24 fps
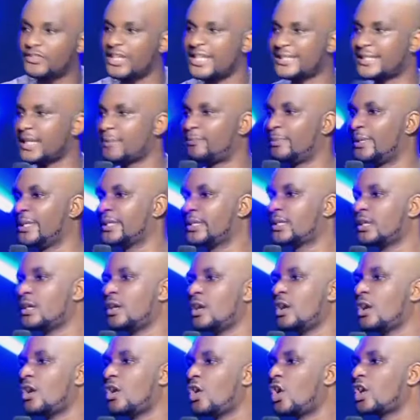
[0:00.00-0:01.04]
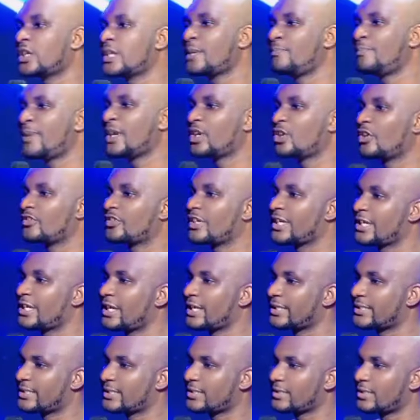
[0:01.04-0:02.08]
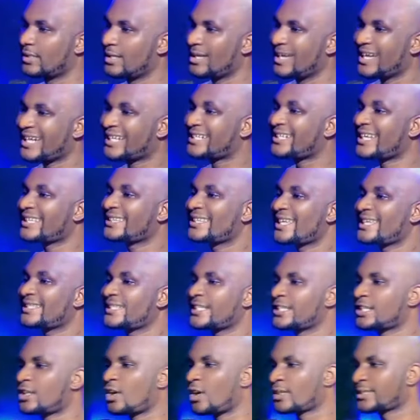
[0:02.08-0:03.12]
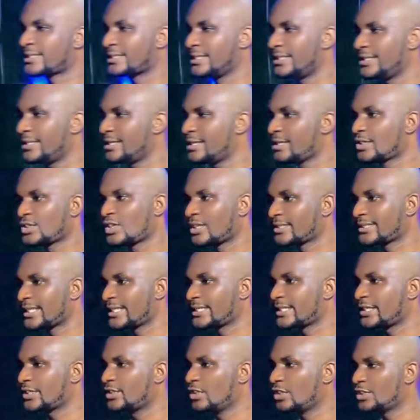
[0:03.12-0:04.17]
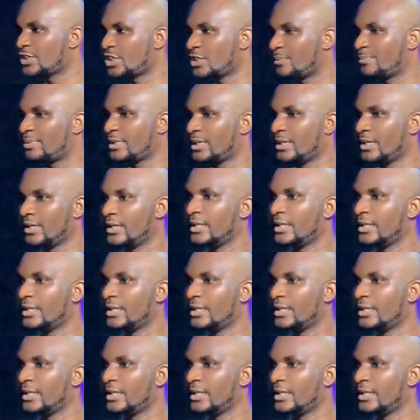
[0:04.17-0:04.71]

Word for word: of discipline or the pain of regret. Greatness is costly. Success is not cheap.